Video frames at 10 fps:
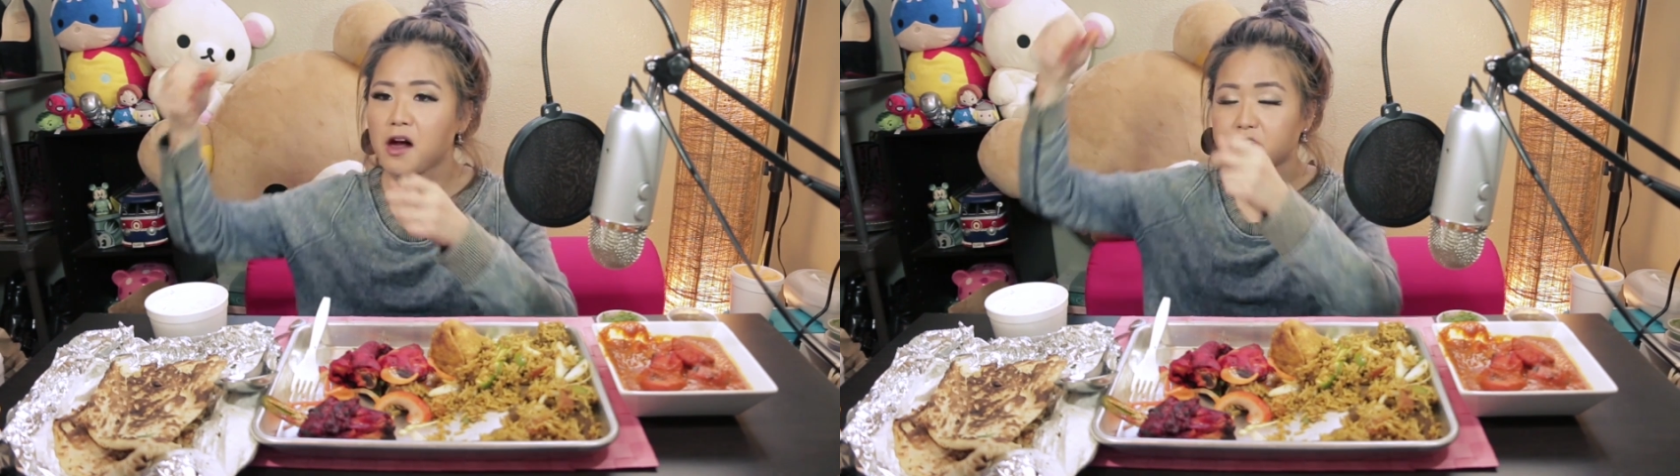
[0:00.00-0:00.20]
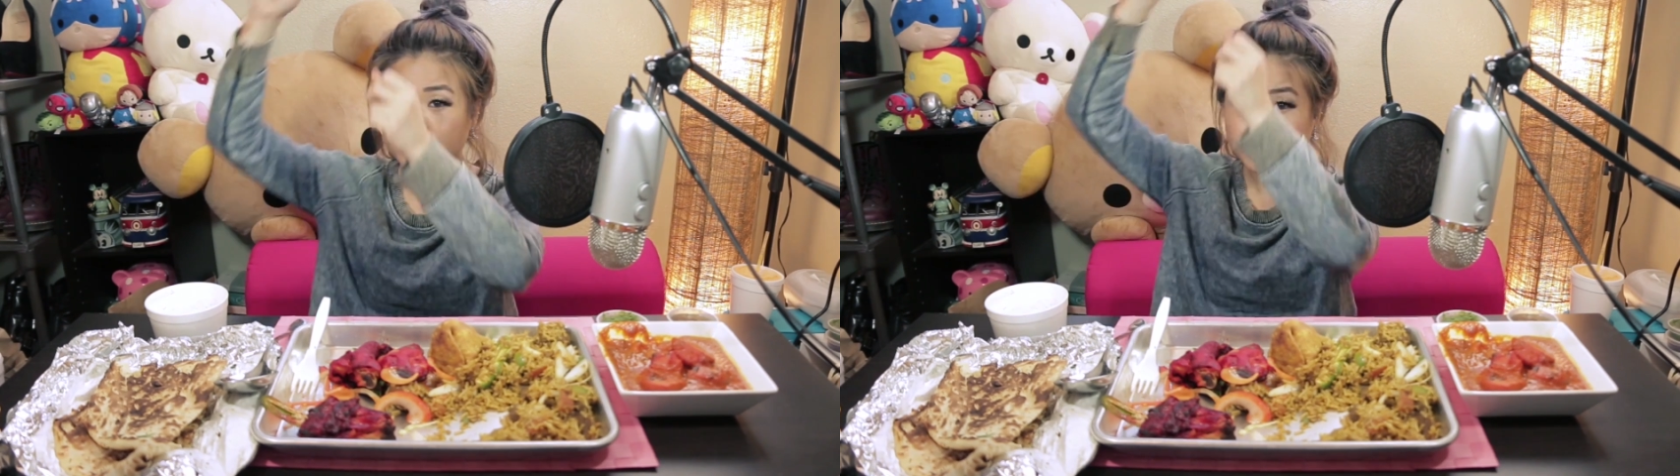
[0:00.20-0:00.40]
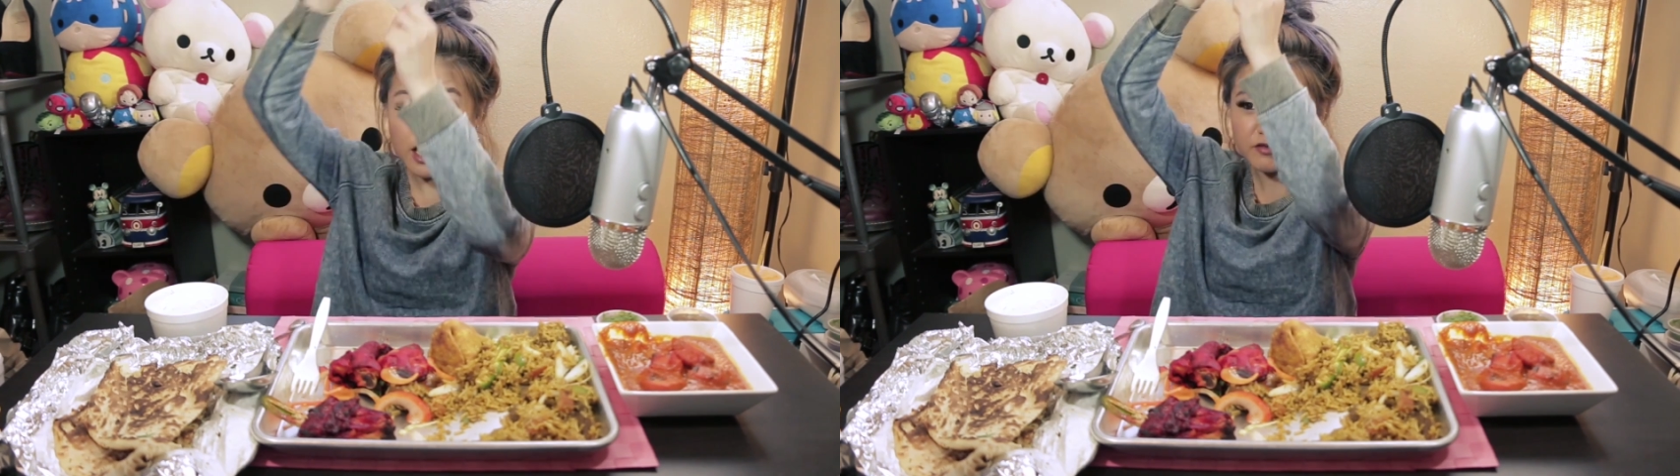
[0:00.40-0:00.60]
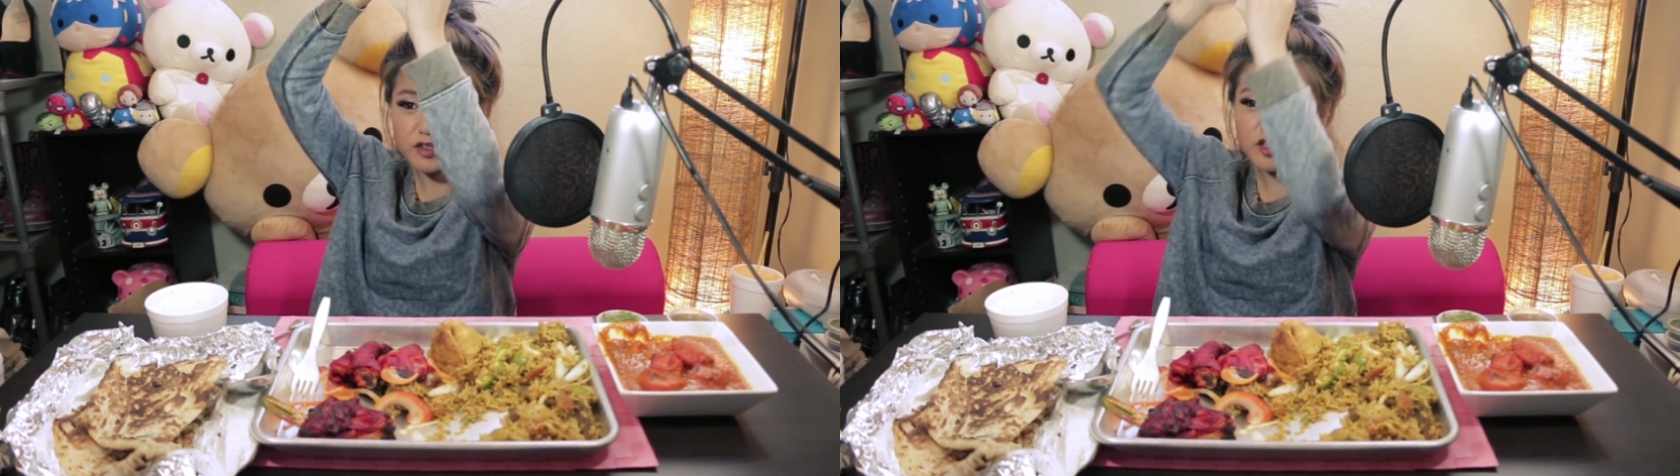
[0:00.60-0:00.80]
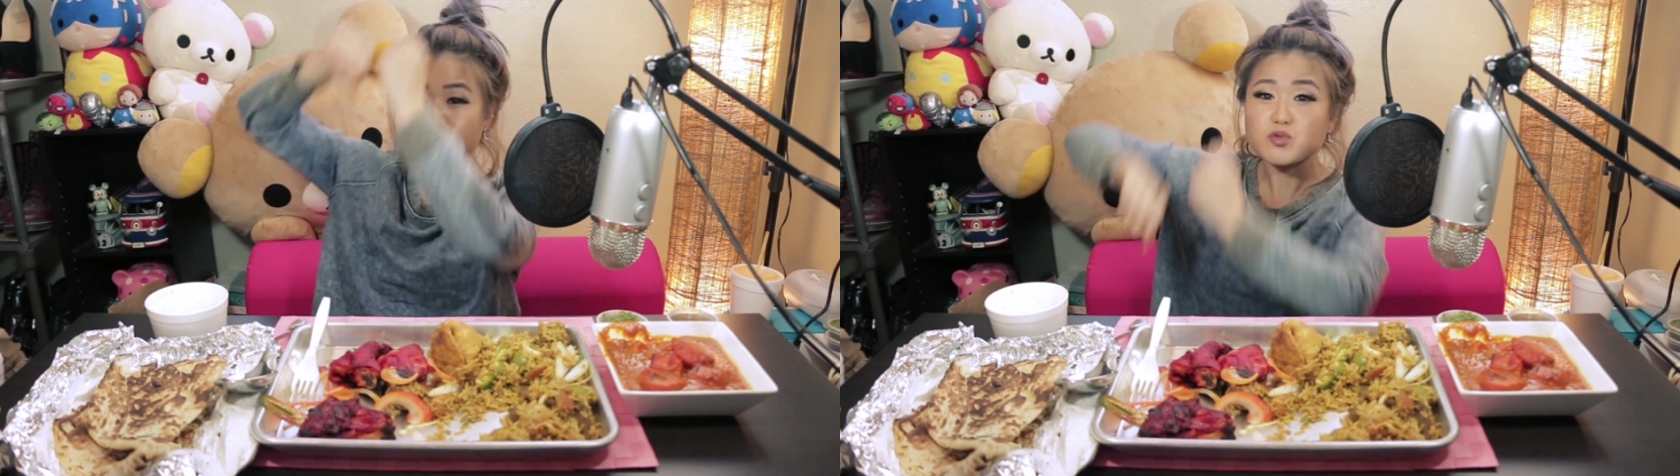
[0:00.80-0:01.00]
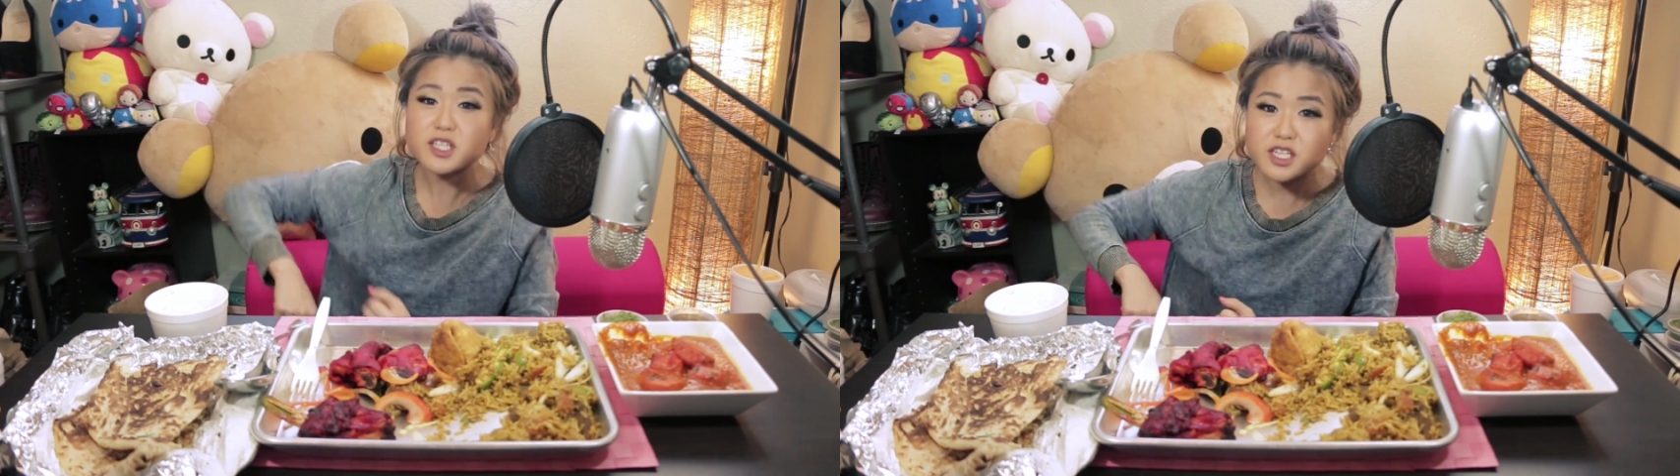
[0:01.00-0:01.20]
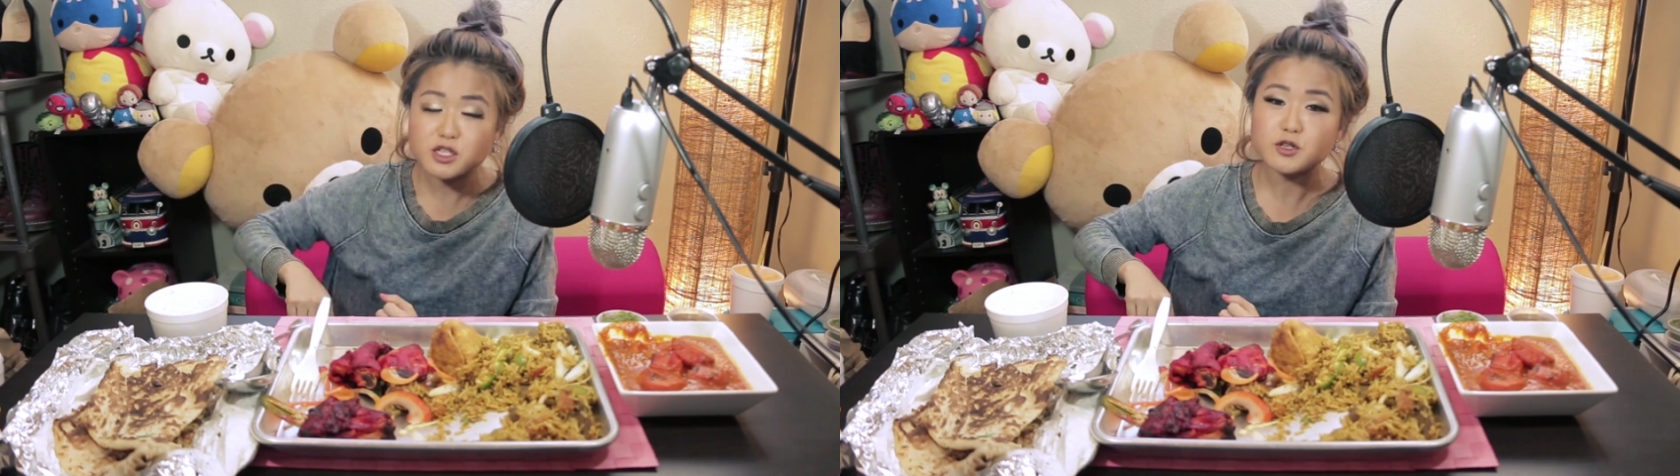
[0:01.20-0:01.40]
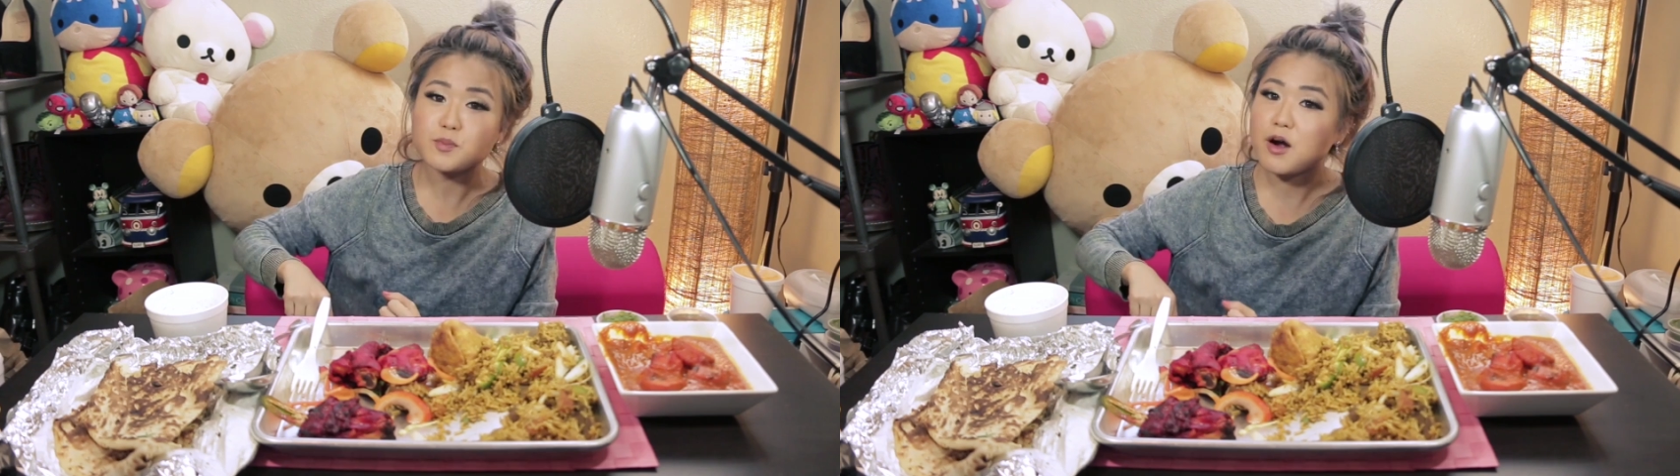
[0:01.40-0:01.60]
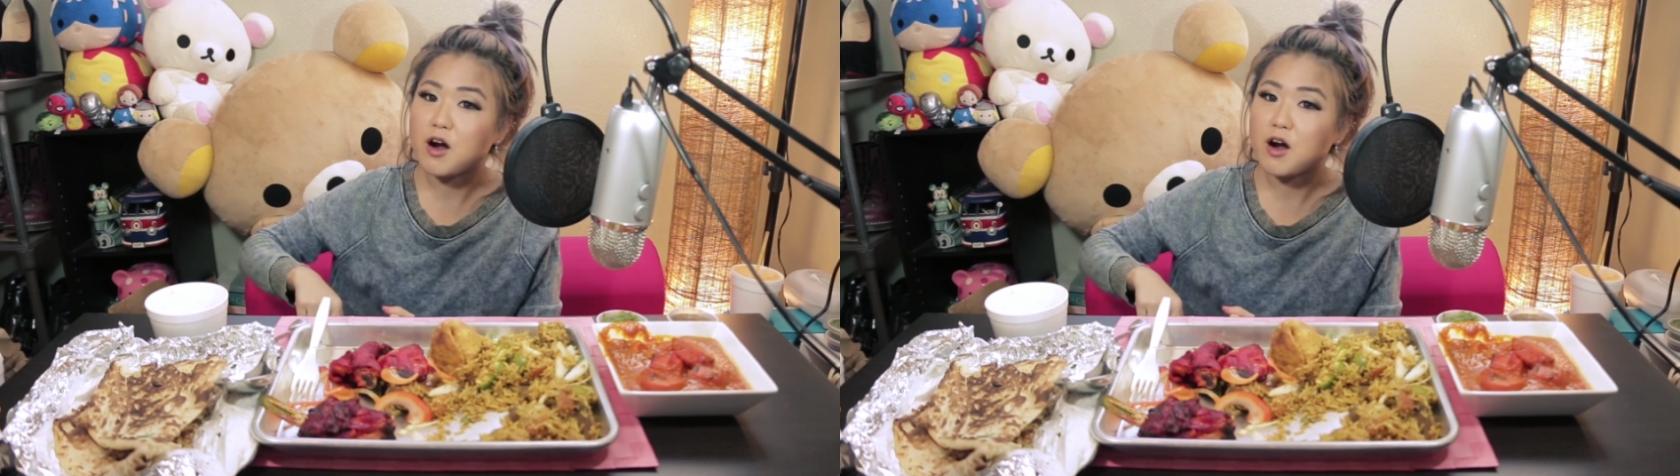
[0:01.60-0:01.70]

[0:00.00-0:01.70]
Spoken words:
and you have to squeeze it super